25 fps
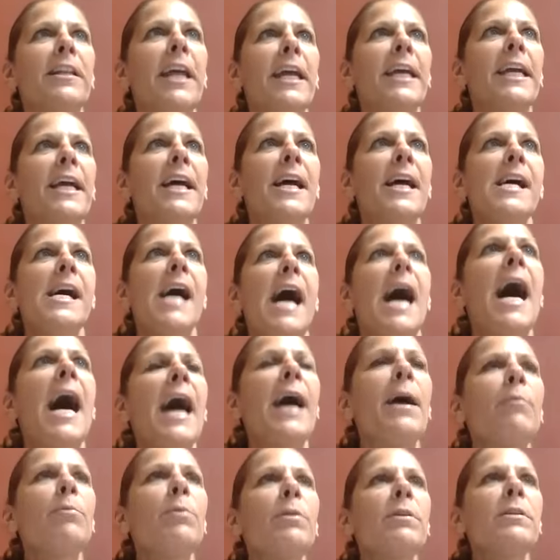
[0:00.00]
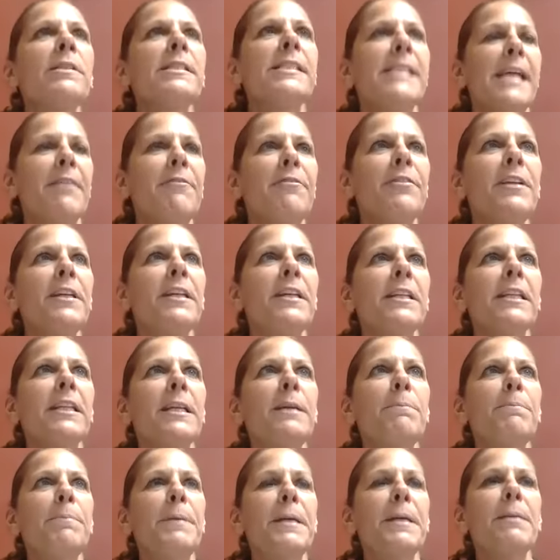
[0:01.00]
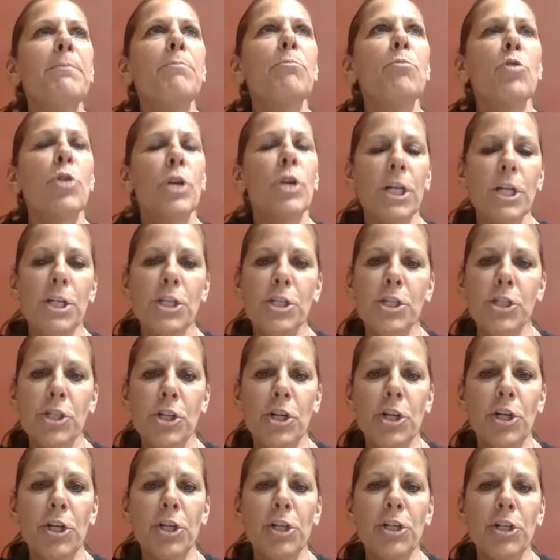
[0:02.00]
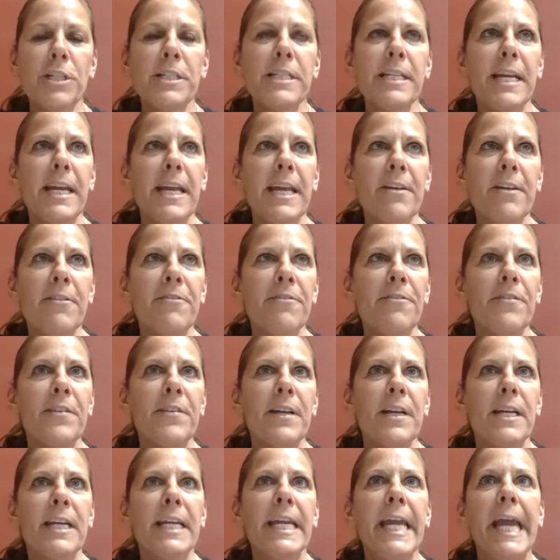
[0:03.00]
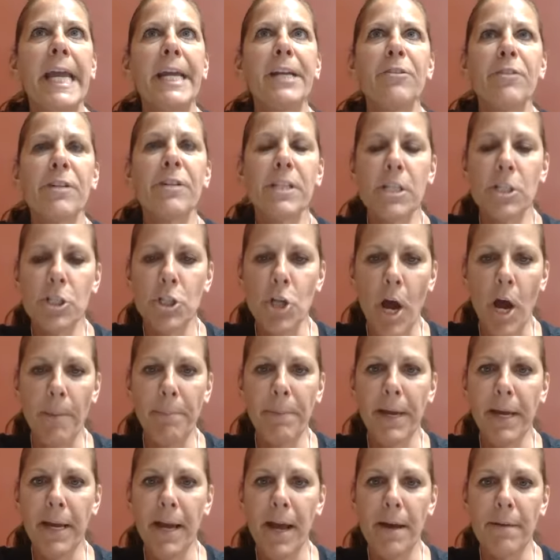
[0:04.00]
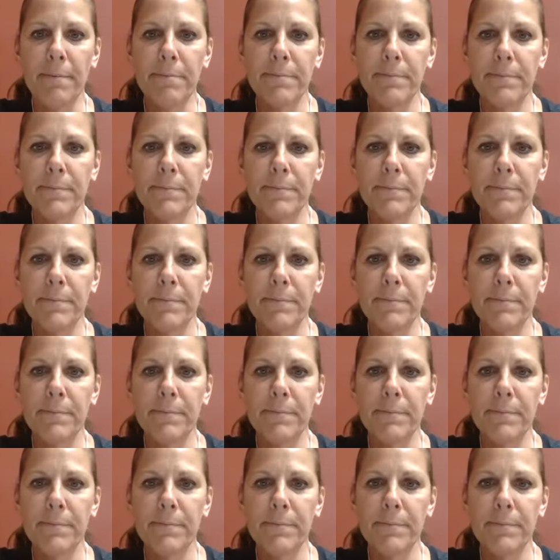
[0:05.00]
Like I will definitely be more concerned if catering does not pick up.